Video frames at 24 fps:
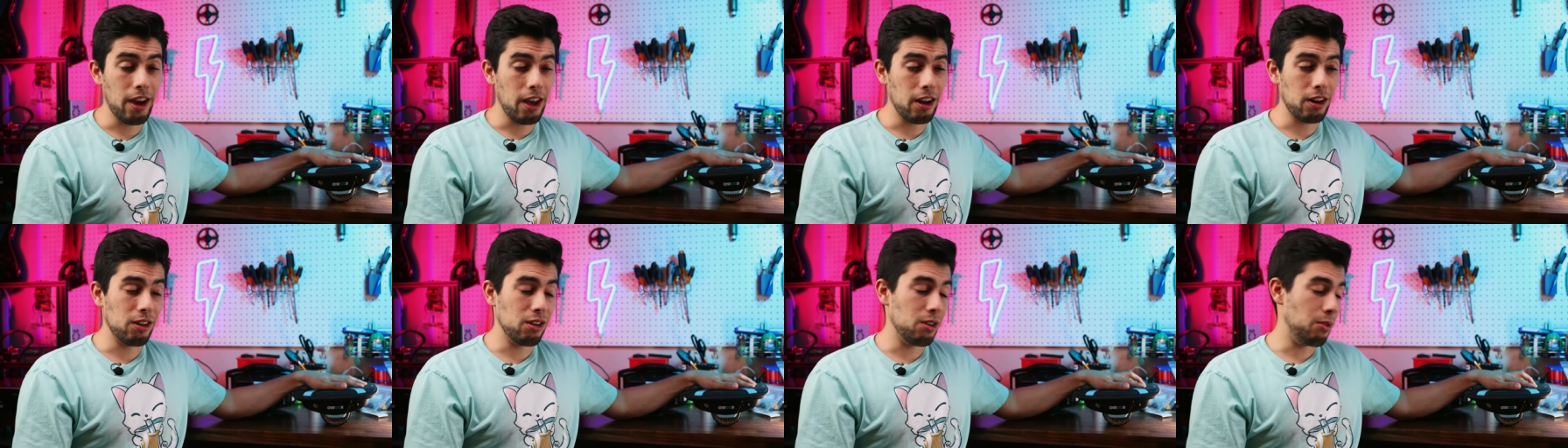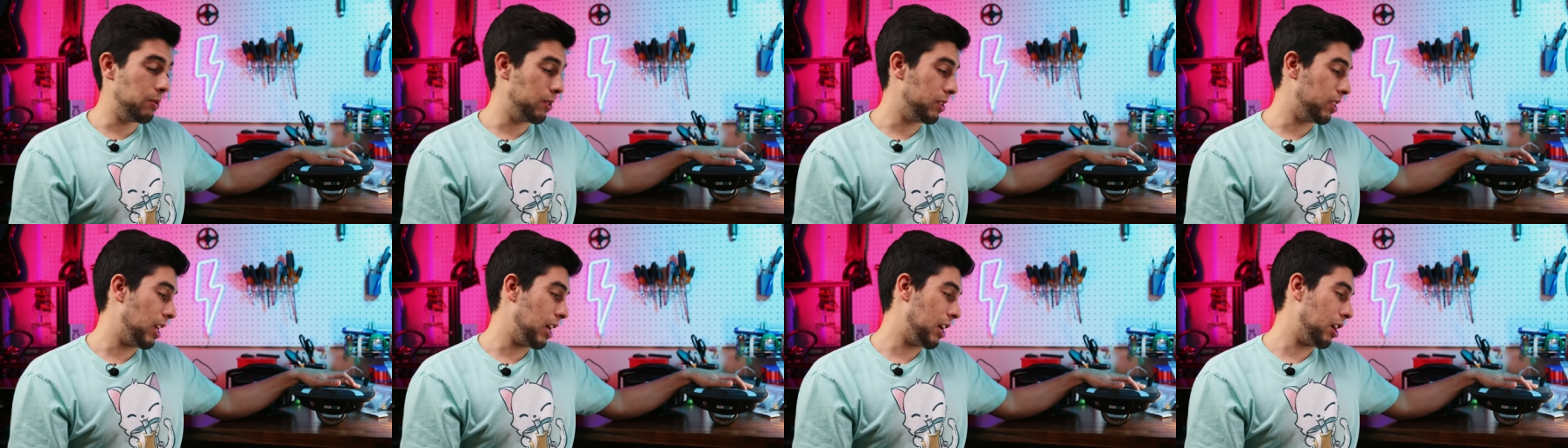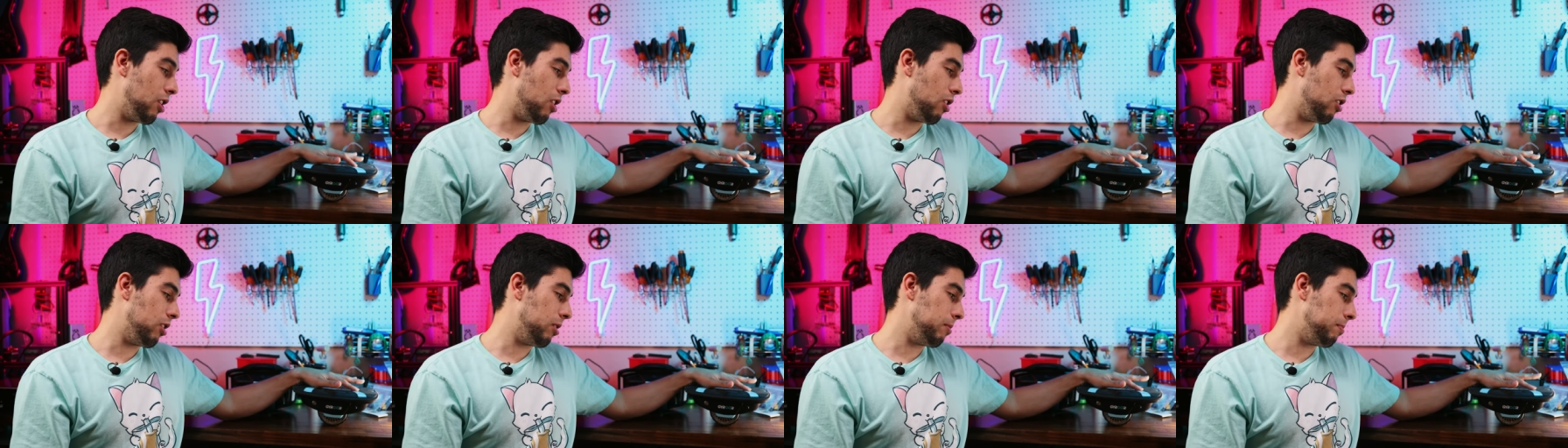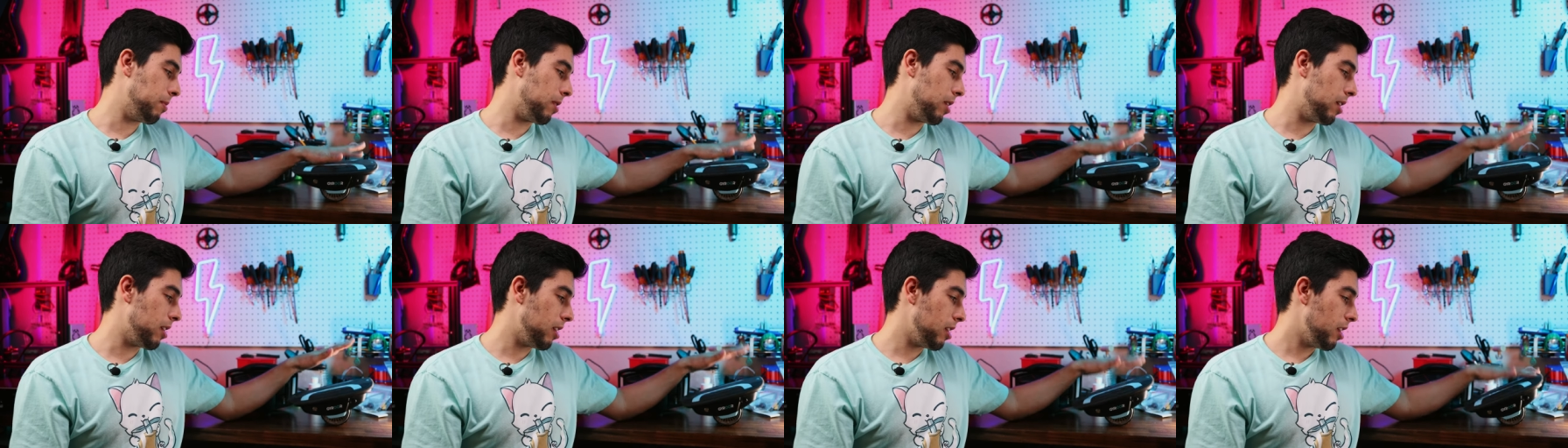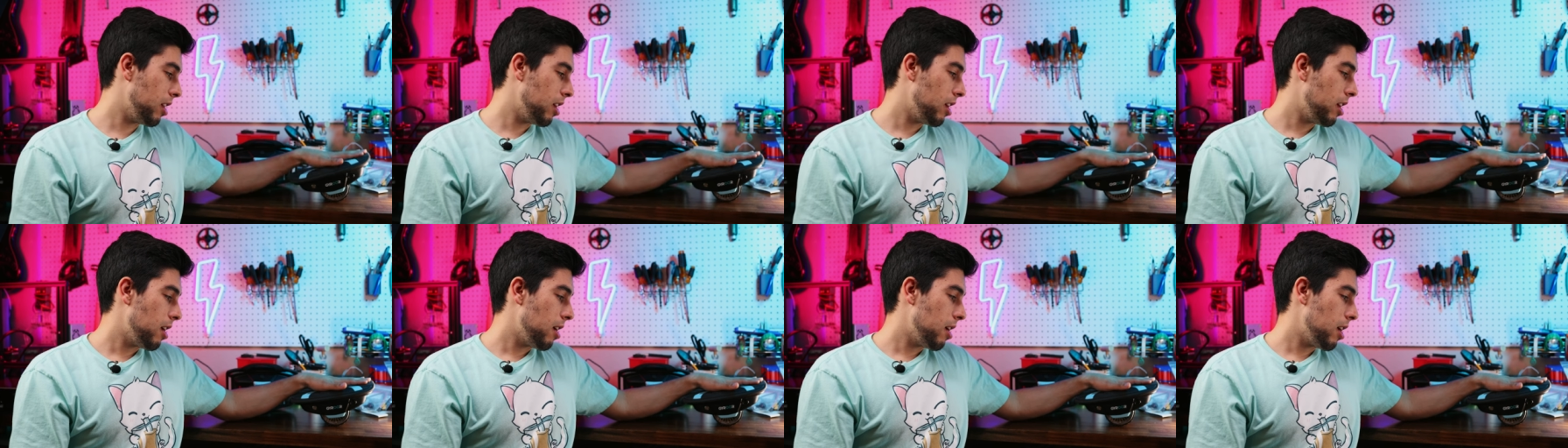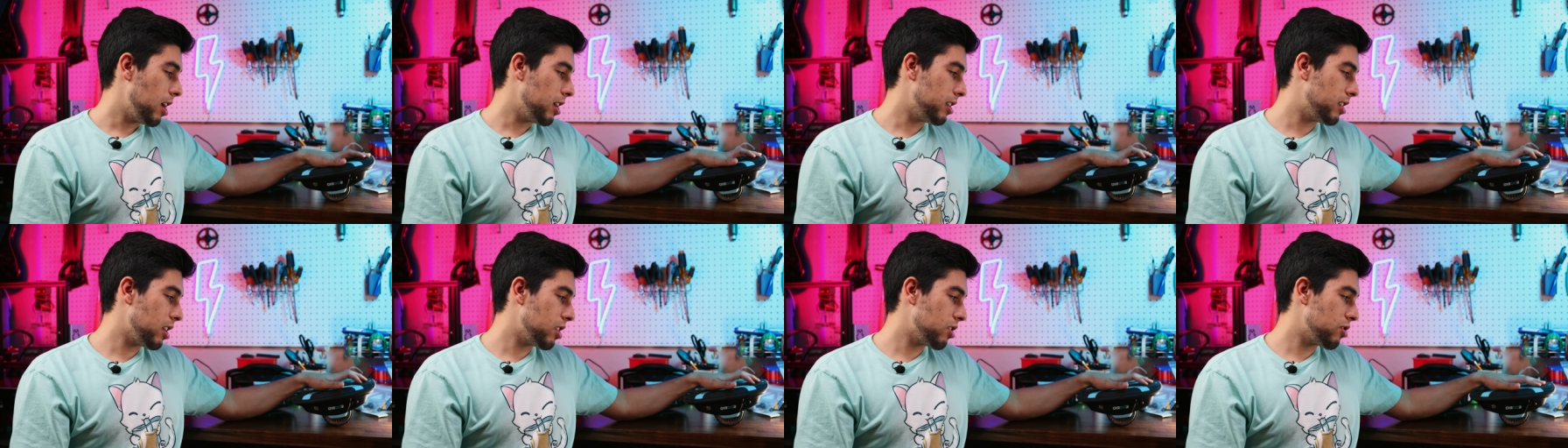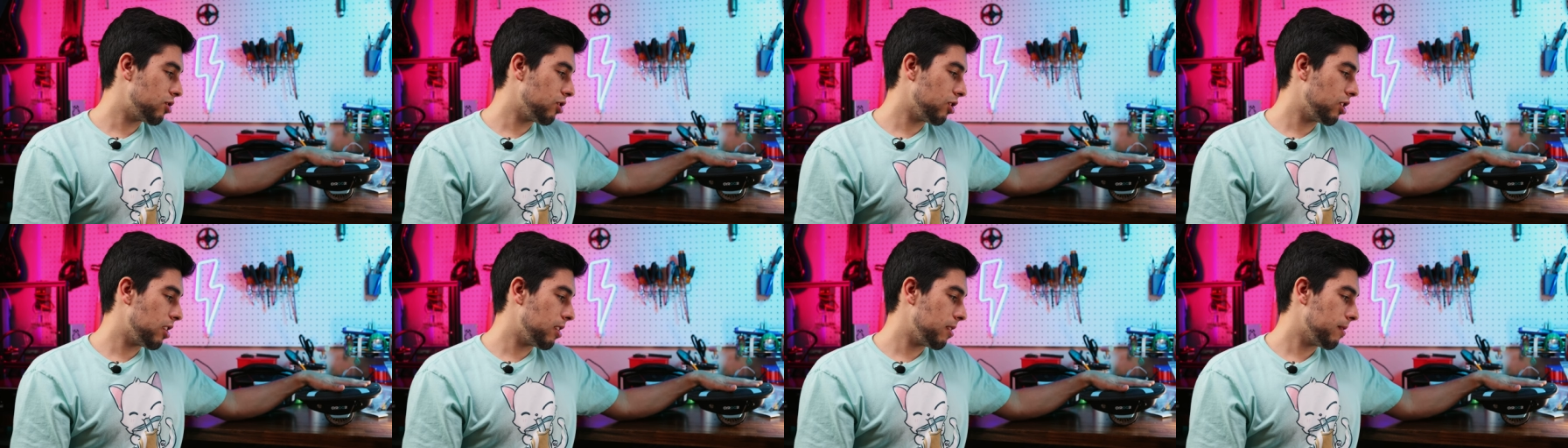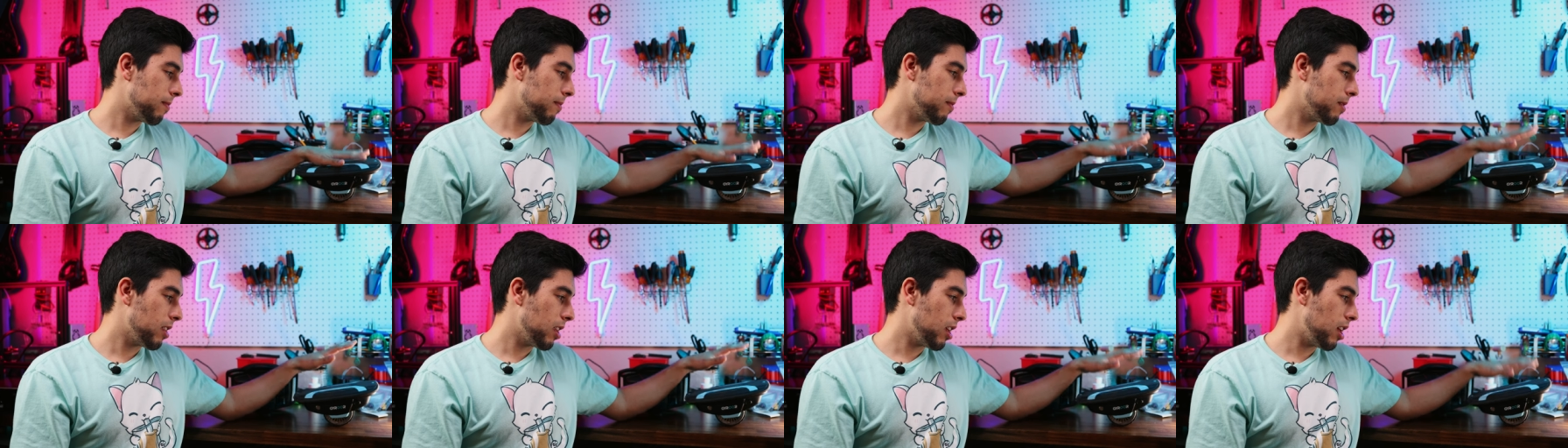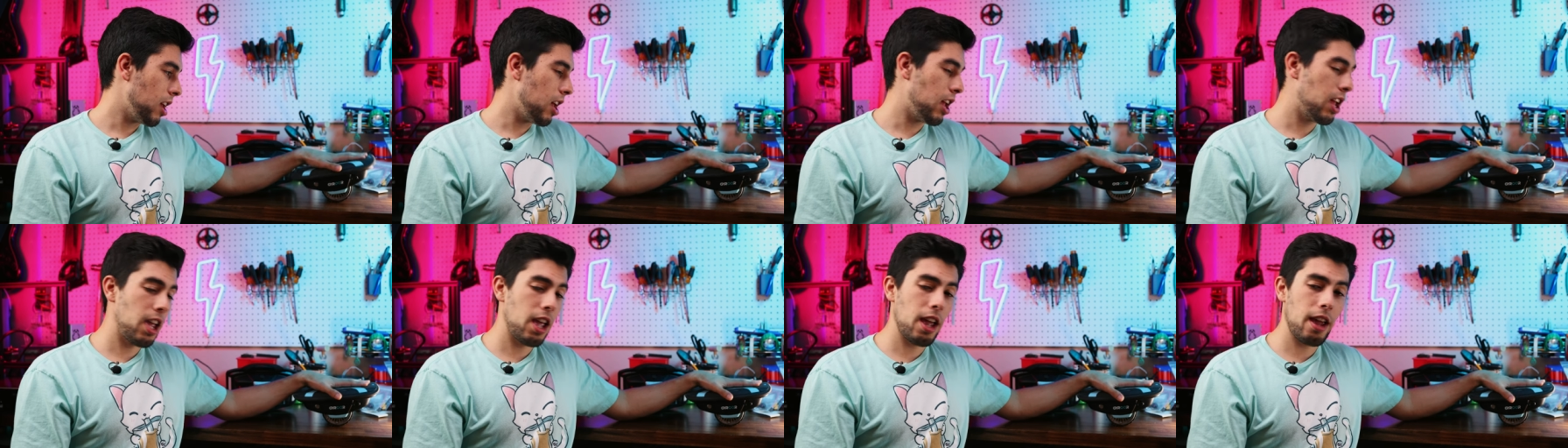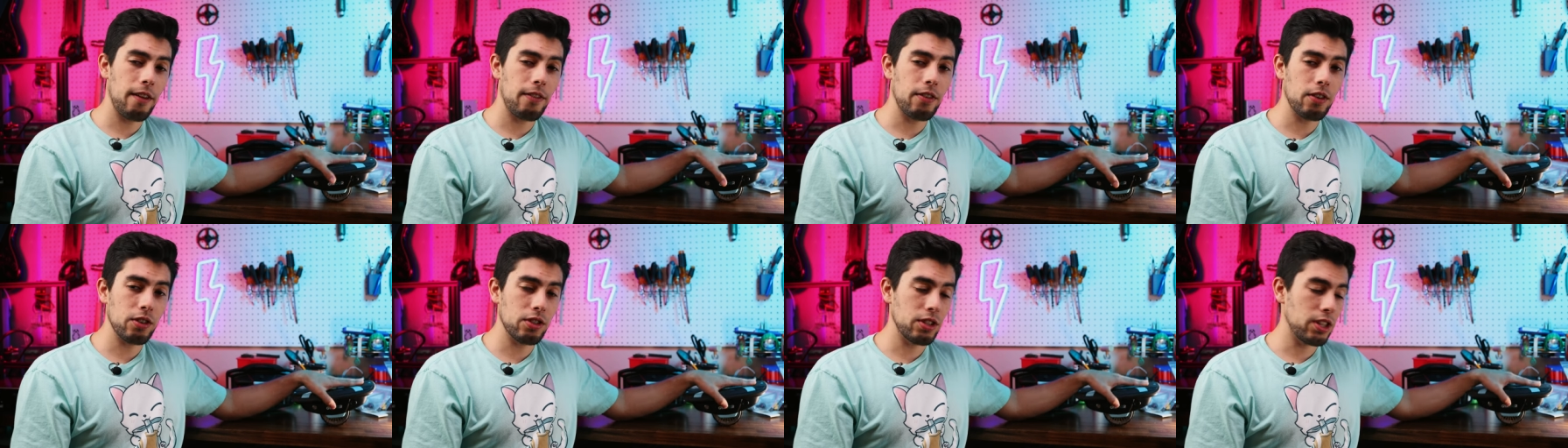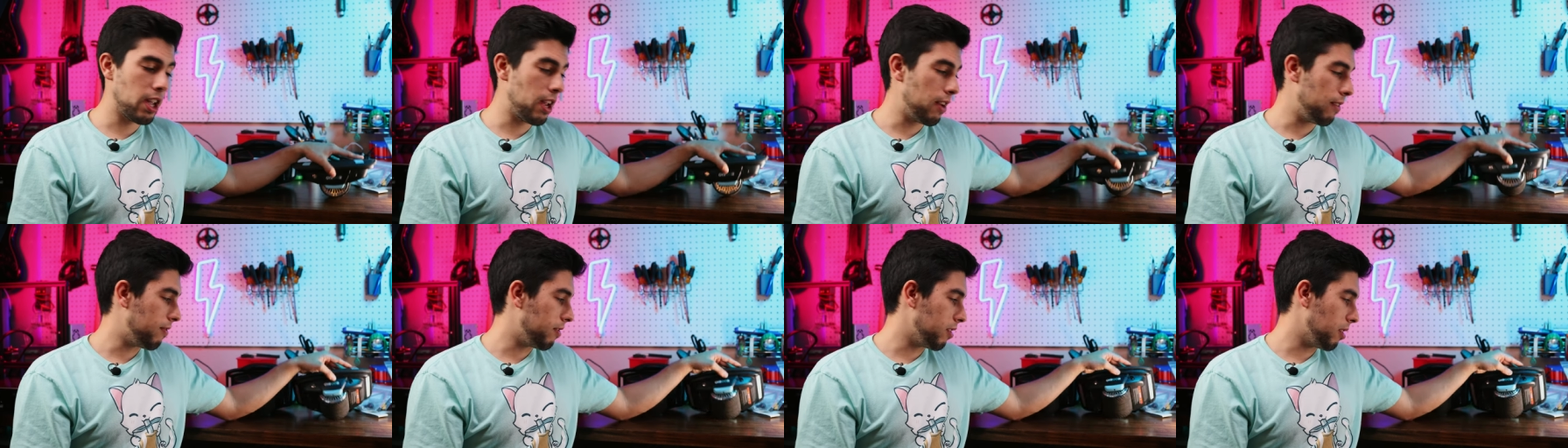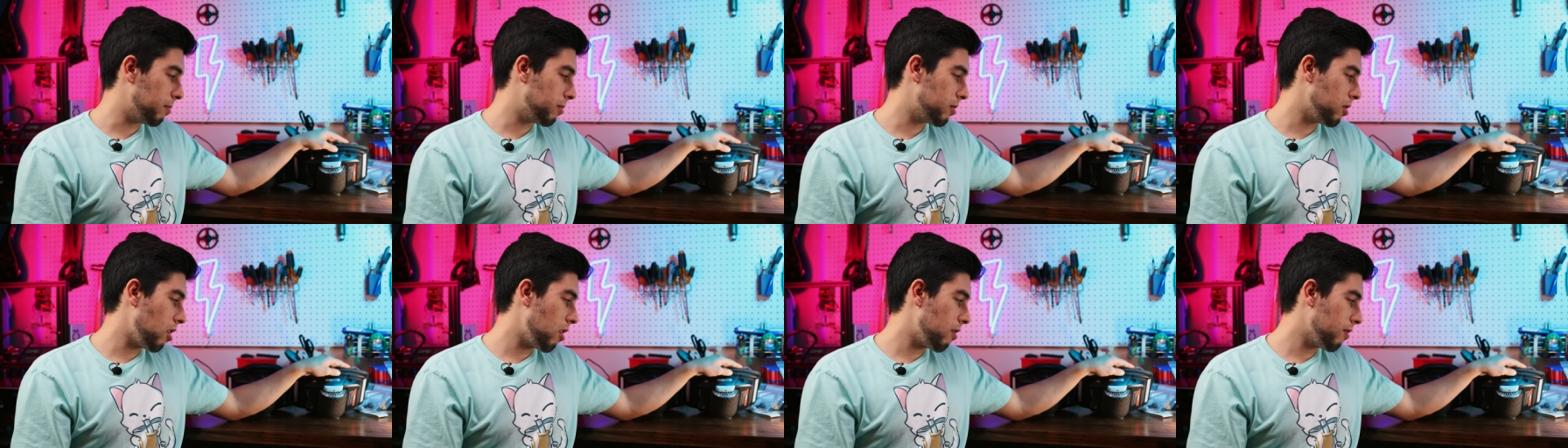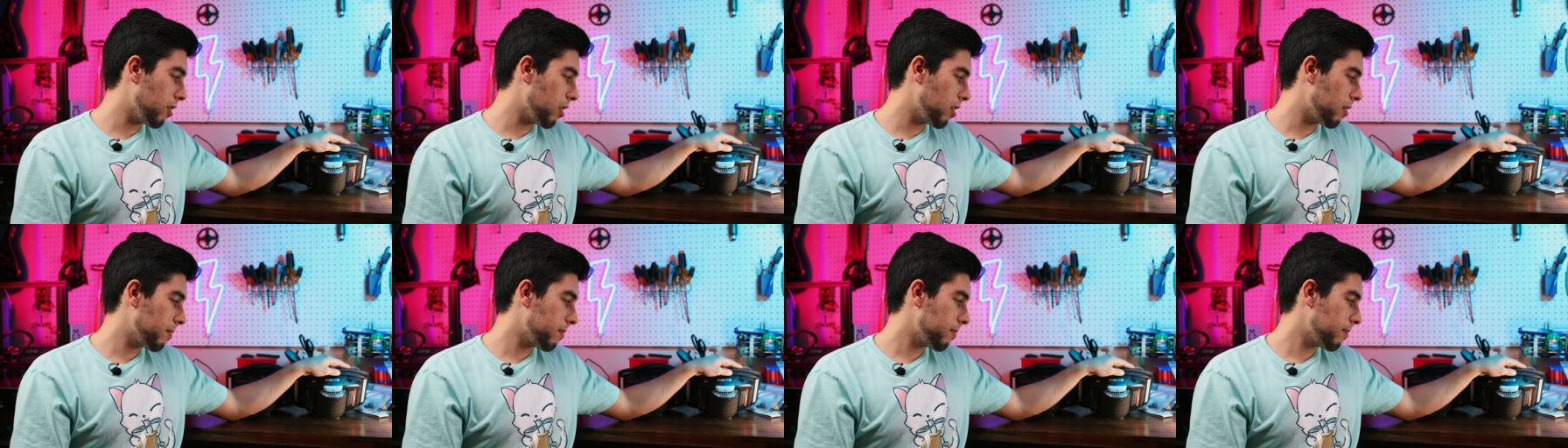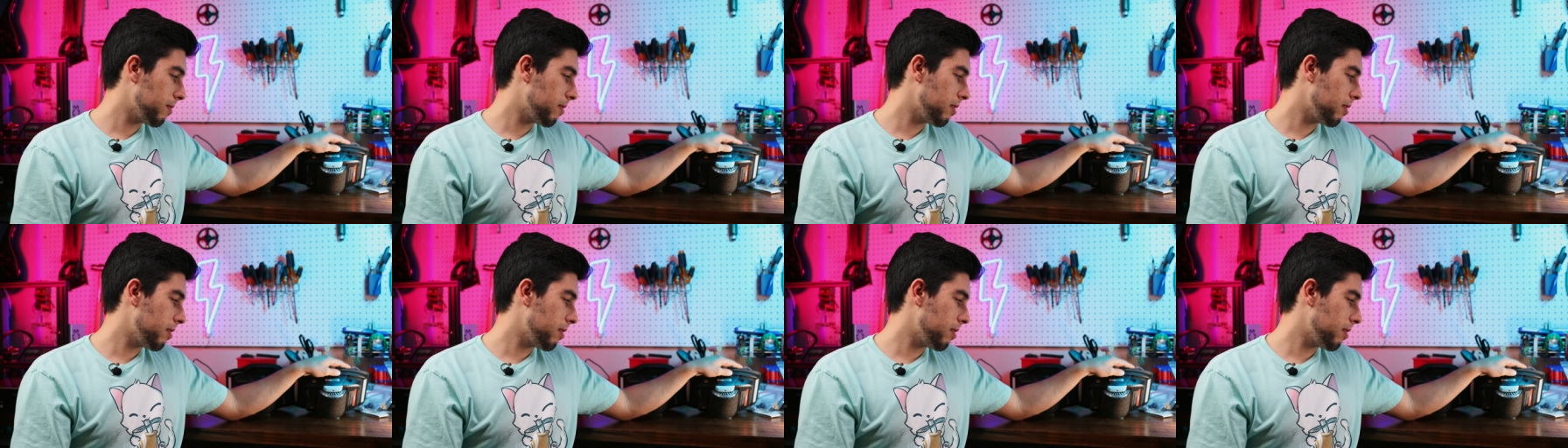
I don't know what they call it, but essentially, if your skate flips over